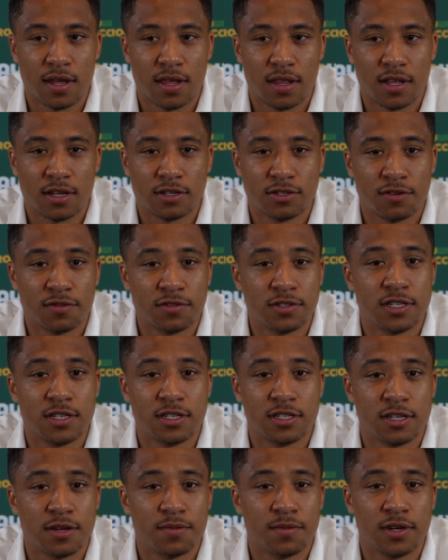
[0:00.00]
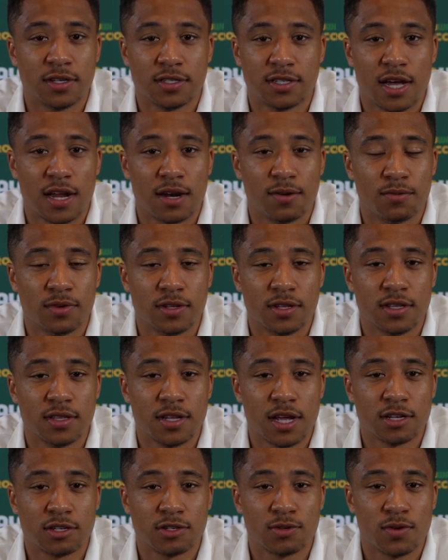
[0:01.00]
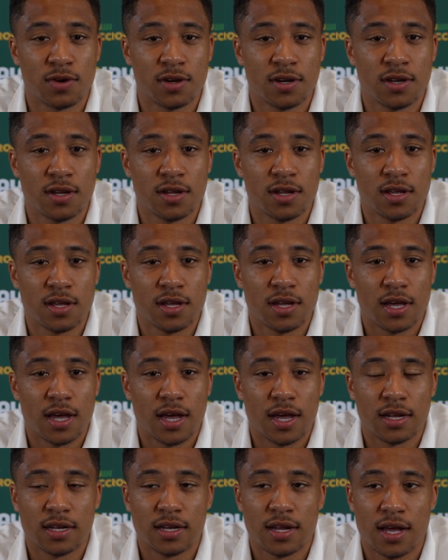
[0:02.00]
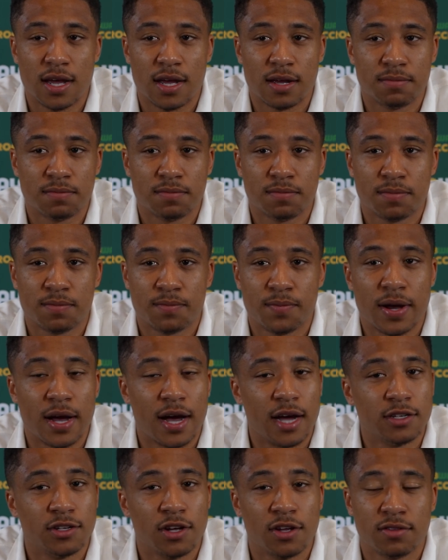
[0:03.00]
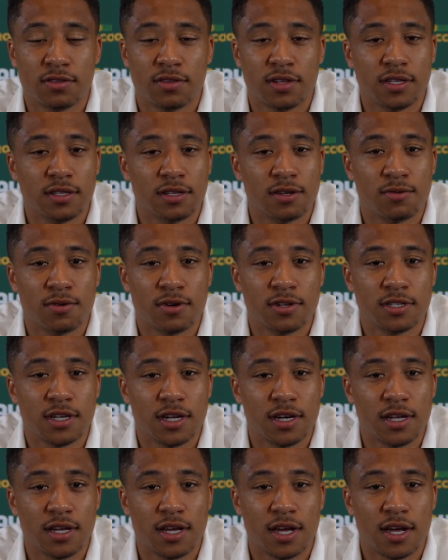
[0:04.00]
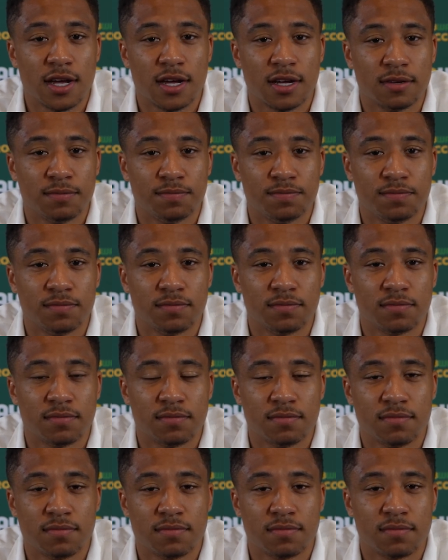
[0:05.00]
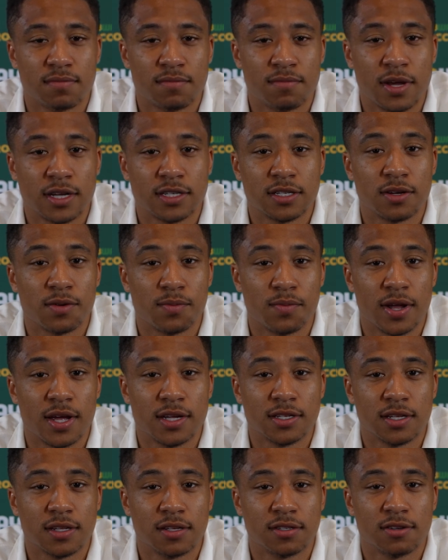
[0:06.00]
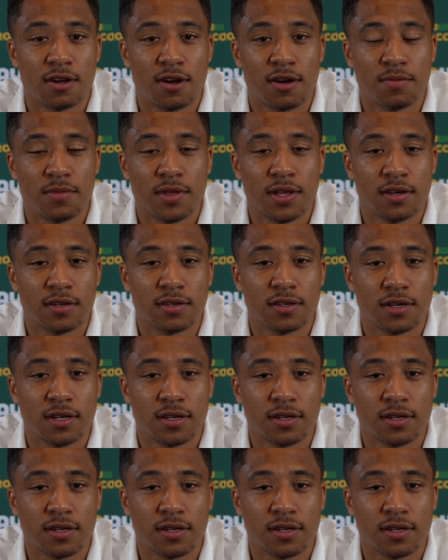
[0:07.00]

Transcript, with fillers: there's obviously similar talent within that squad, and um, but I don't think there was any um, Mexican players at the time then.